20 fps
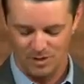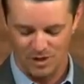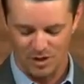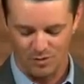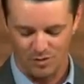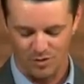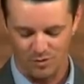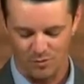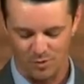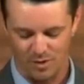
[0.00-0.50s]

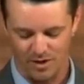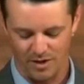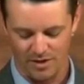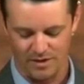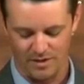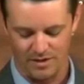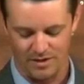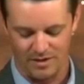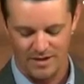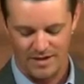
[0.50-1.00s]
Go to the
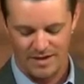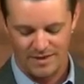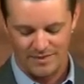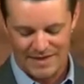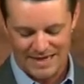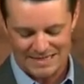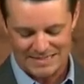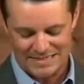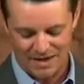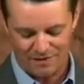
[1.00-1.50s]
Word.
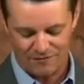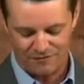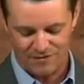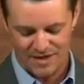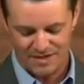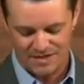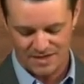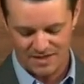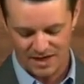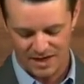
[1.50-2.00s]
That's how
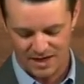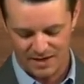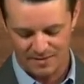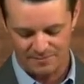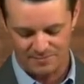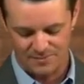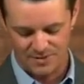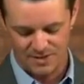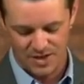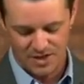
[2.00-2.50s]
faith
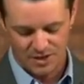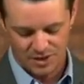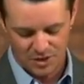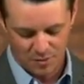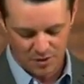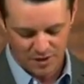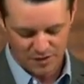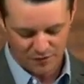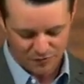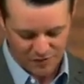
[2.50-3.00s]
comes.
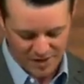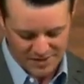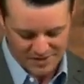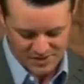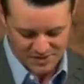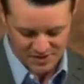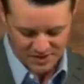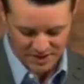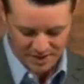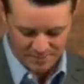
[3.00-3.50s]
You want your
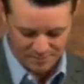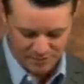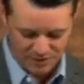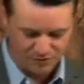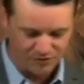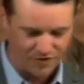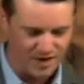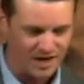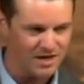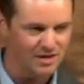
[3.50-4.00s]
friends to come
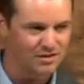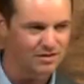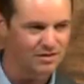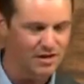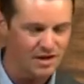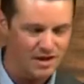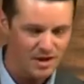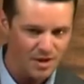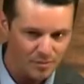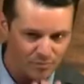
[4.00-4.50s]
to
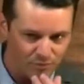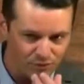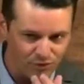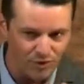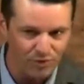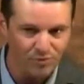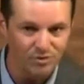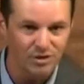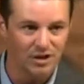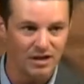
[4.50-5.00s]
faith?
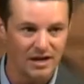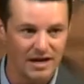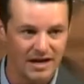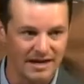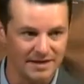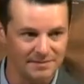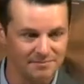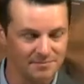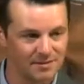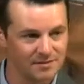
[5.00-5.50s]

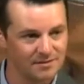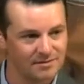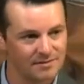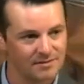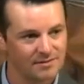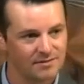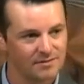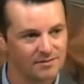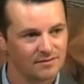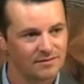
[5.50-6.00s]
Proclaim,
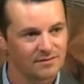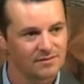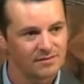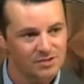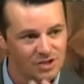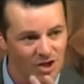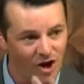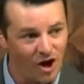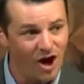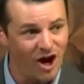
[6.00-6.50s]

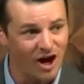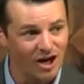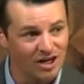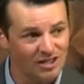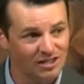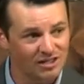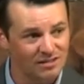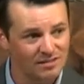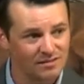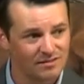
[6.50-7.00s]

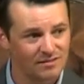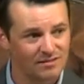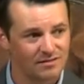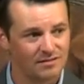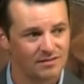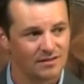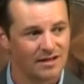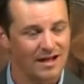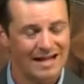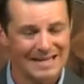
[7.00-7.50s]
talk,
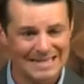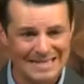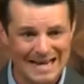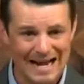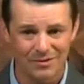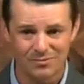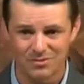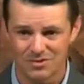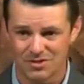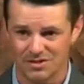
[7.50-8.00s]

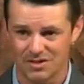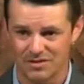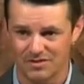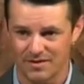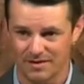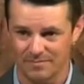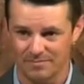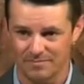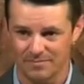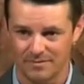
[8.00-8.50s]
announce to
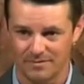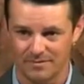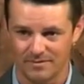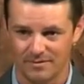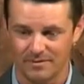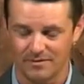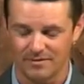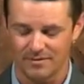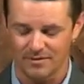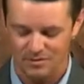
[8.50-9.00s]
them
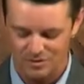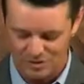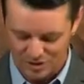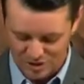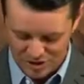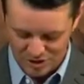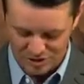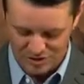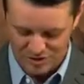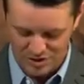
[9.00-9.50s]
the
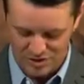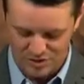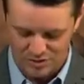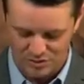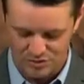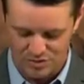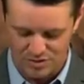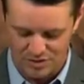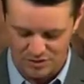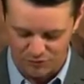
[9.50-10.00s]
good
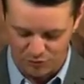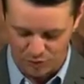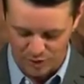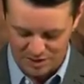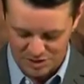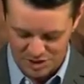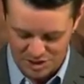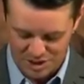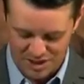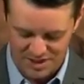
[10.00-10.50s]
news of
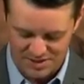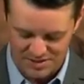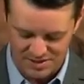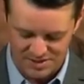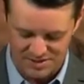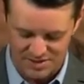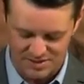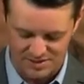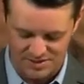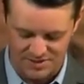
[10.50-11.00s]
what
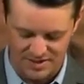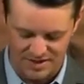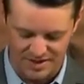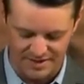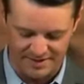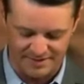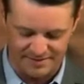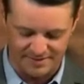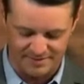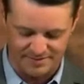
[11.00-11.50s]
Jesus has
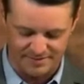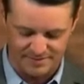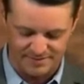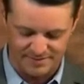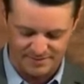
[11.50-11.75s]
done.